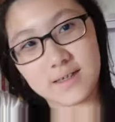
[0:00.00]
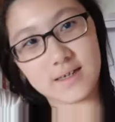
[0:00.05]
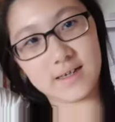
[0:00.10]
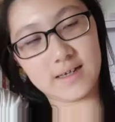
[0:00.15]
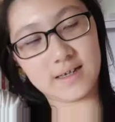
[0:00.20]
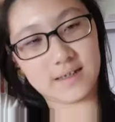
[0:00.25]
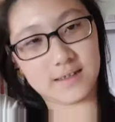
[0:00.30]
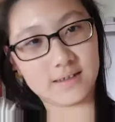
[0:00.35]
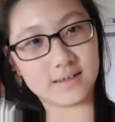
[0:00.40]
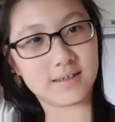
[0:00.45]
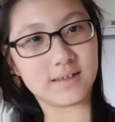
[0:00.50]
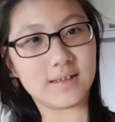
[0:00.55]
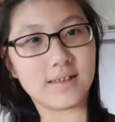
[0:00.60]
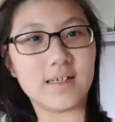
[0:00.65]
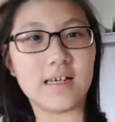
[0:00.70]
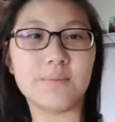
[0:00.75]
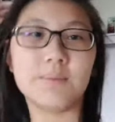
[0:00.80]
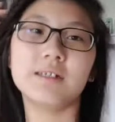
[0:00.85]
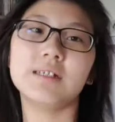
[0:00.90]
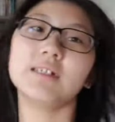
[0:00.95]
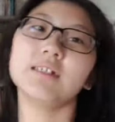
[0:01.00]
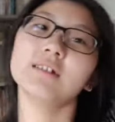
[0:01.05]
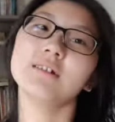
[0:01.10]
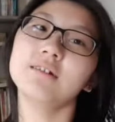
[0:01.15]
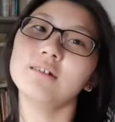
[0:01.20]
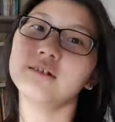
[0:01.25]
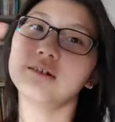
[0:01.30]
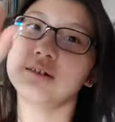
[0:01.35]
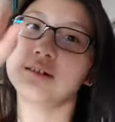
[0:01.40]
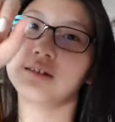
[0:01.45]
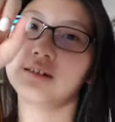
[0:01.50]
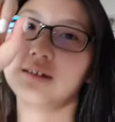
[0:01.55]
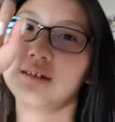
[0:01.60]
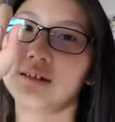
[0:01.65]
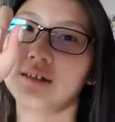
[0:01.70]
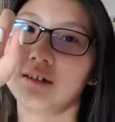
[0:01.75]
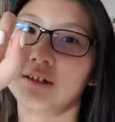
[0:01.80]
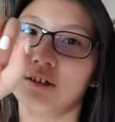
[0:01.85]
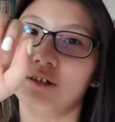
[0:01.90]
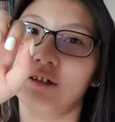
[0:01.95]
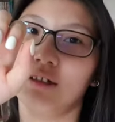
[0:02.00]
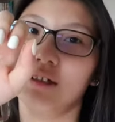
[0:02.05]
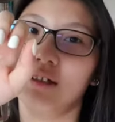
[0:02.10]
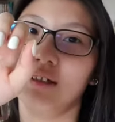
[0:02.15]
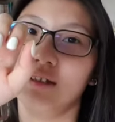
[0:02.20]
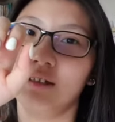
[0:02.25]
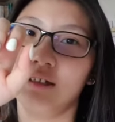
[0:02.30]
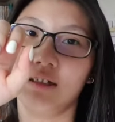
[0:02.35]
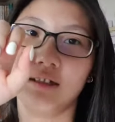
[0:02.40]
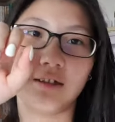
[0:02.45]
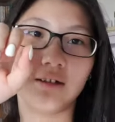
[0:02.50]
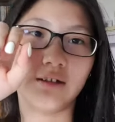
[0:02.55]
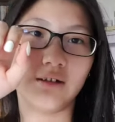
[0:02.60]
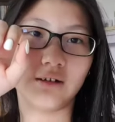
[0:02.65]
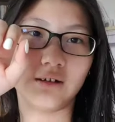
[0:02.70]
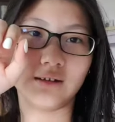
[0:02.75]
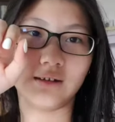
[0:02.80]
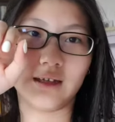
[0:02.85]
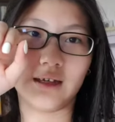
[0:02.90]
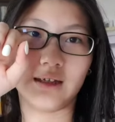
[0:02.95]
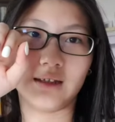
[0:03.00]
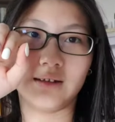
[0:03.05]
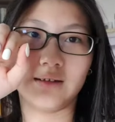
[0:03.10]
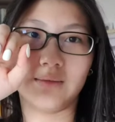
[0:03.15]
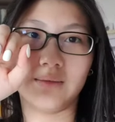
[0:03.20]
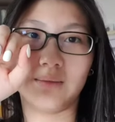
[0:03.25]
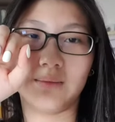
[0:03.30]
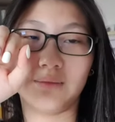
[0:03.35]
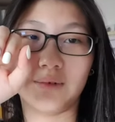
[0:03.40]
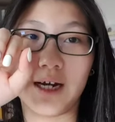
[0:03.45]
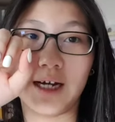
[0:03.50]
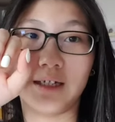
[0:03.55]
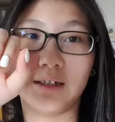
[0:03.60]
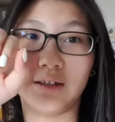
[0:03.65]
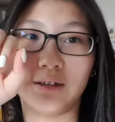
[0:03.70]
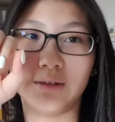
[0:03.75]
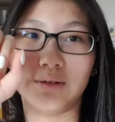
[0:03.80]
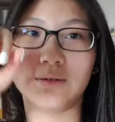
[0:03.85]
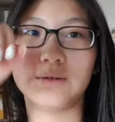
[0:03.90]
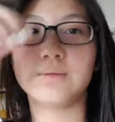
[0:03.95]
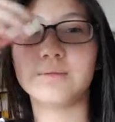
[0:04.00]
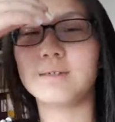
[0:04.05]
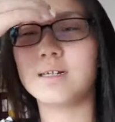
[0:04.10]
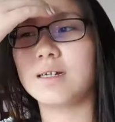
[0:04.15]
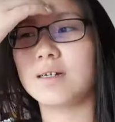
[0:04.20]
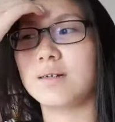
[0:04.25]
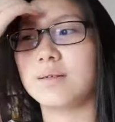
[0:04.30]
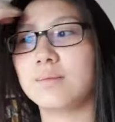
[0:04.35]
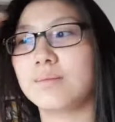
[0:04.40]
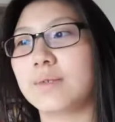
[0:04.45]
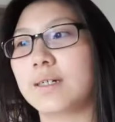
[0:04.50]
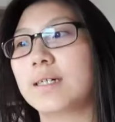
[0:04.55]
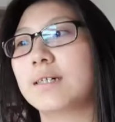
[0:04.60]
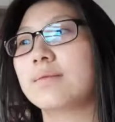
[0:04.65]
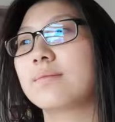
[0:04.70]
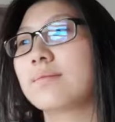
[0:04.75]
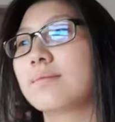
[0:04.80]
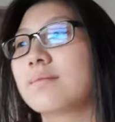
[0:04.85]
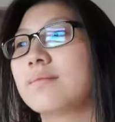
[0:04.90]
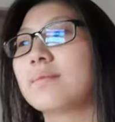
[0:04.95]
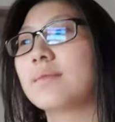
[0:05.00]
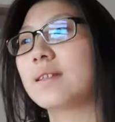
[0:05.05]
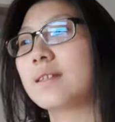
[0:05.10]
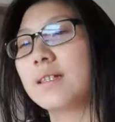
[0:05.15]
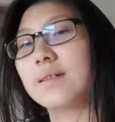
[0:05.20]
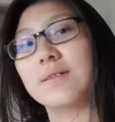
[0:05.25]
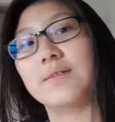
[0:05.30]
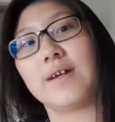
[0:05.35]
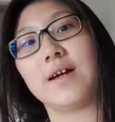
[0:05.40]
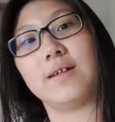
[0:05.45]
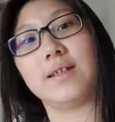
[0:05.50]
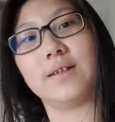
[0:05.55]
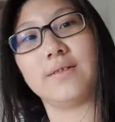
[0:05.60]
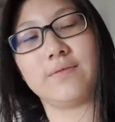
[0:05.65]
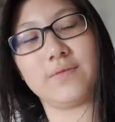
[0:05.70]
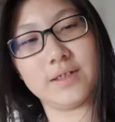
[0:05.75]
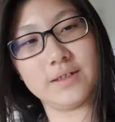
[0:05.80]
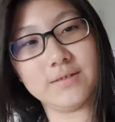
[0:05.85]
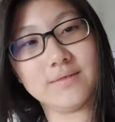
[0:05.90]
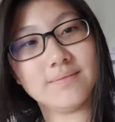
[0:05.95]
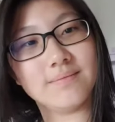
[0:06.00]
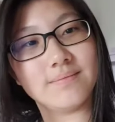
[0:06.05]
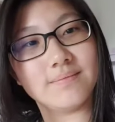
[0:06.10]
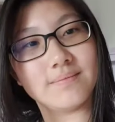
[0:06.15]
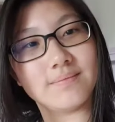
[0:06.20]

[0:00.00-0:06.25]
and I mean they still look good and they still look like brand new, but in terms of how they feel,